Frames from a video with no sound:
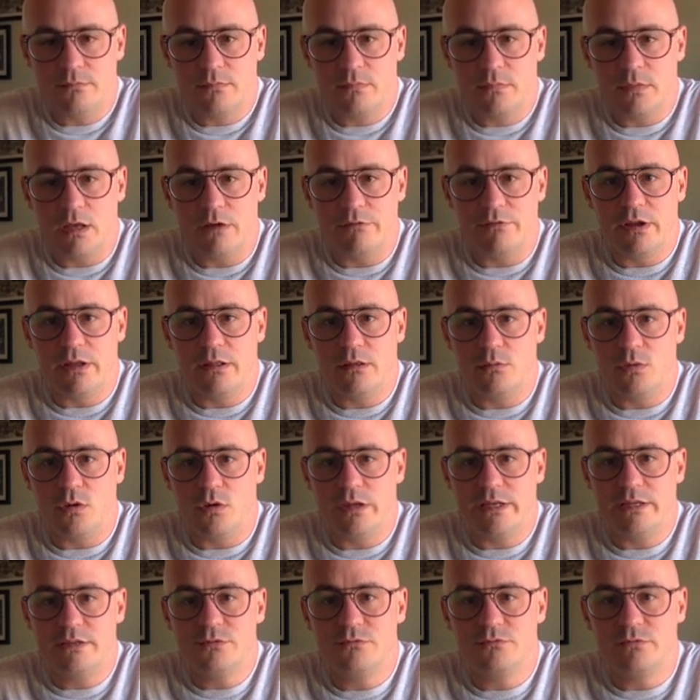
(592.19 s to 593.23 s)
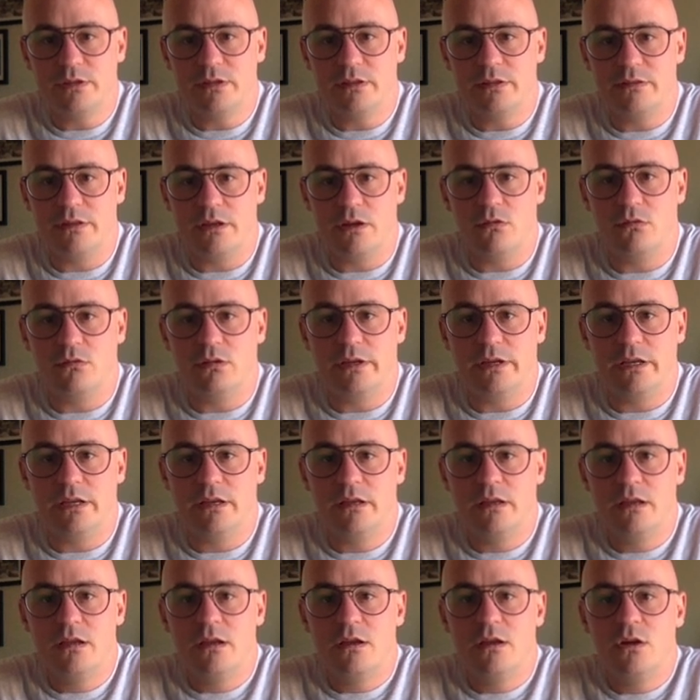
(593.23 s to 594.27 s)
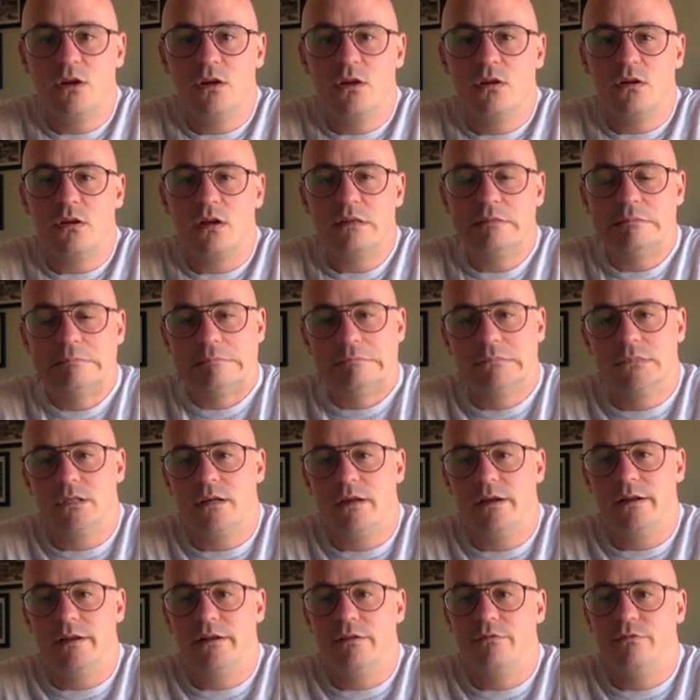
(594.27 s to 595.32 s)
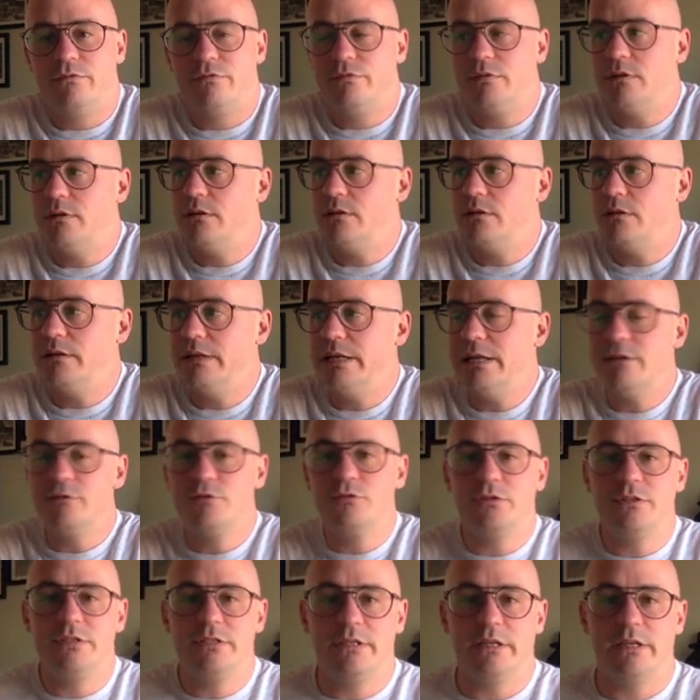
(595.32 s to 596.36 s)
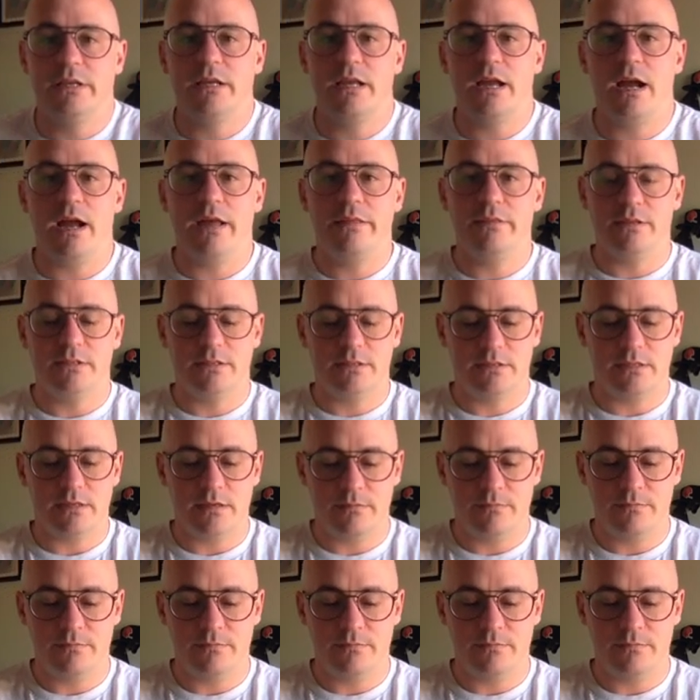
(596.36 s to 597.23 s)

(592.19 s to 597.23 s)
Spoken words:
available. He's really the only kind of interesting guy that's